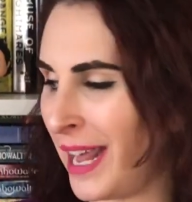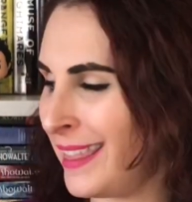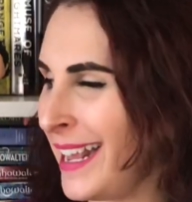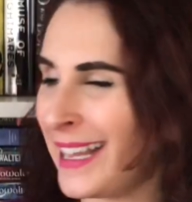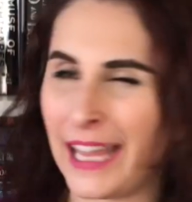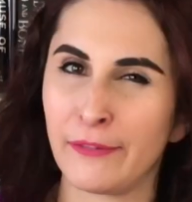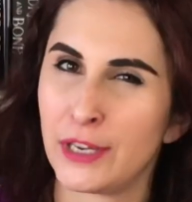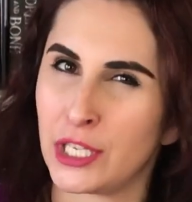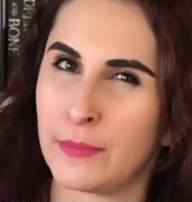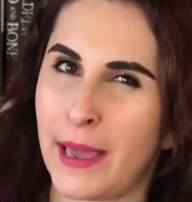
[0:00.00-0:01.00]
but I think I like
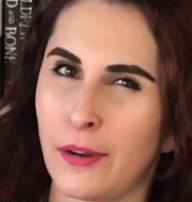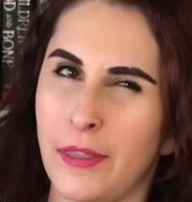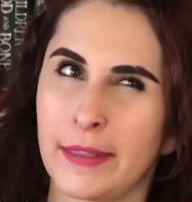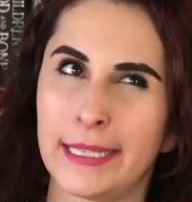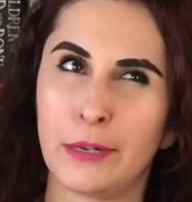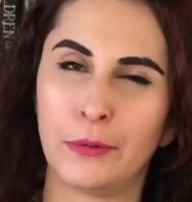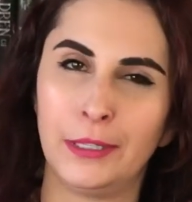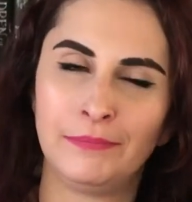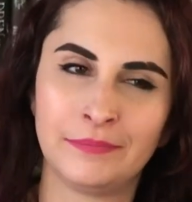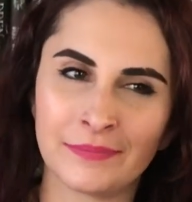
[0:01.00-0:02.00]
Vicious better than the
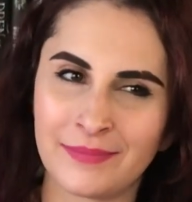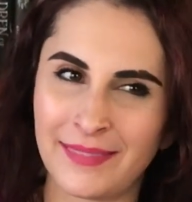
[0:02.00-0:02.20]
sequel.